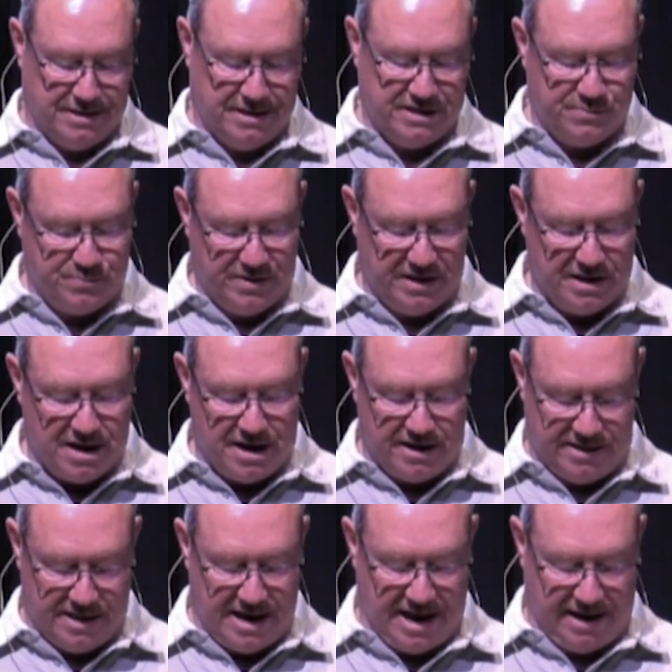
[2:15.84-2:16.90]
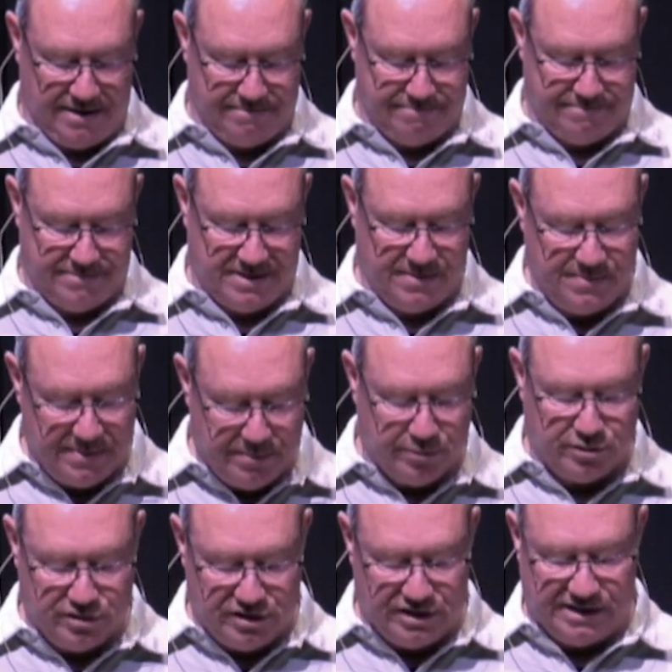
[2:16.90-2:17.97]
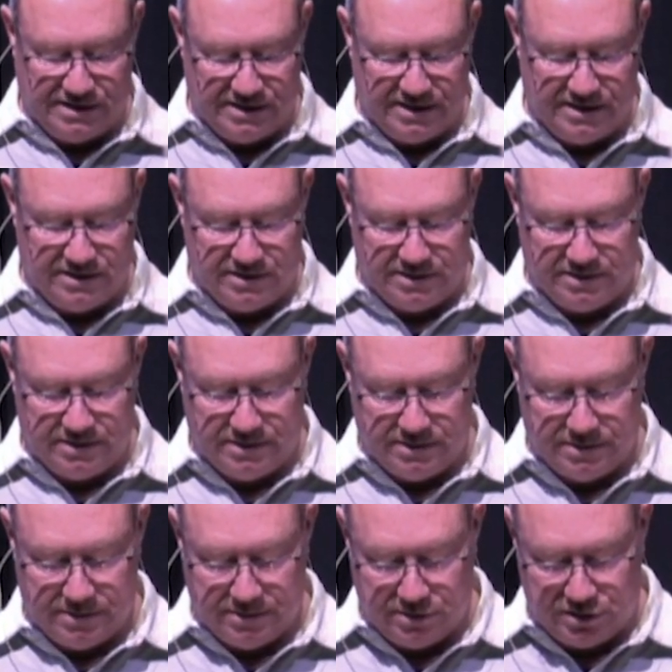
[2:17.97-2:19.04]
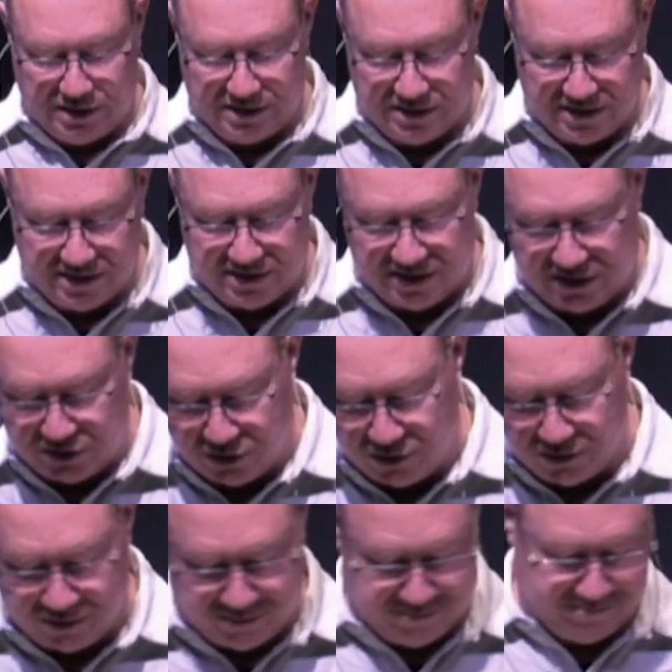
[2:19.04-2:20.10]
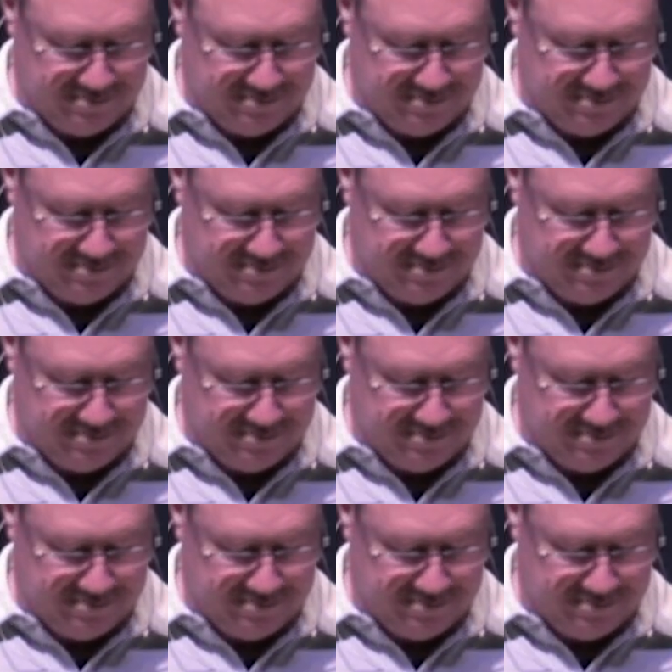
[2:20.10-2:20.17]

is beyond that. The biblical Jesus is eternal,